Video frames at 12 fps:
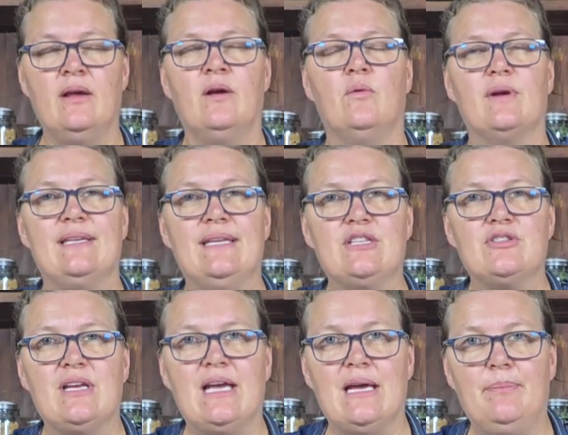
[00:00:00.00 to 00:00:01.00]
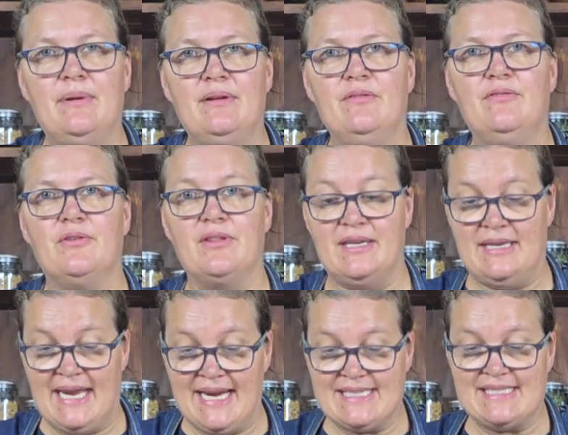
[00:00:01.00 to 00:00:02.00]
What needs to happen for the
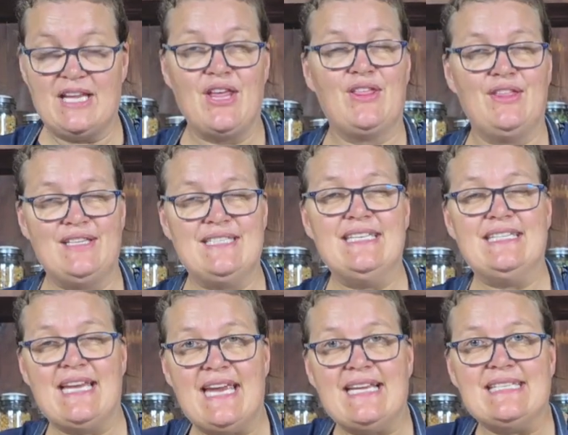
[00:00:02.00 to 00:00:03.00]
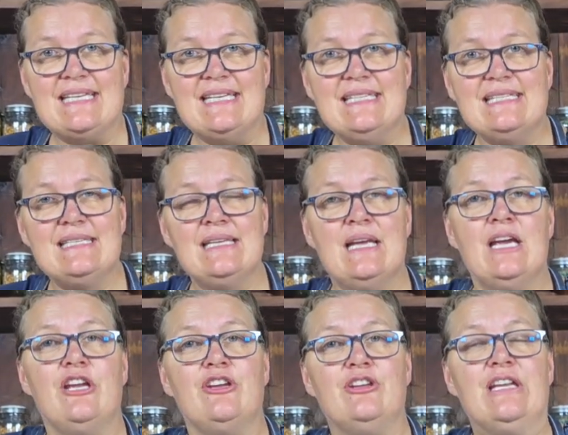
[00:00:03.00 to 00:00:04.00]
next 30 days is
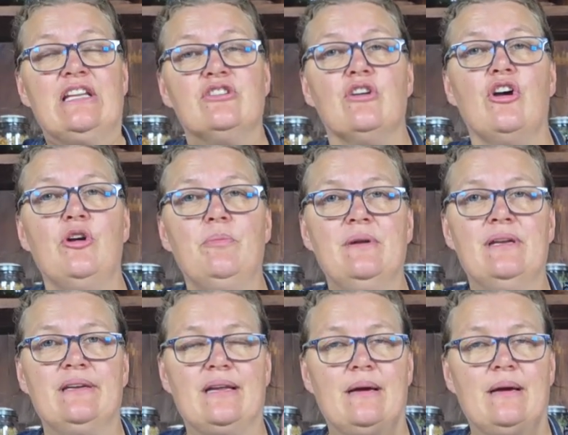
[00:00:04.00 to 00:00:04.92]
you need to open it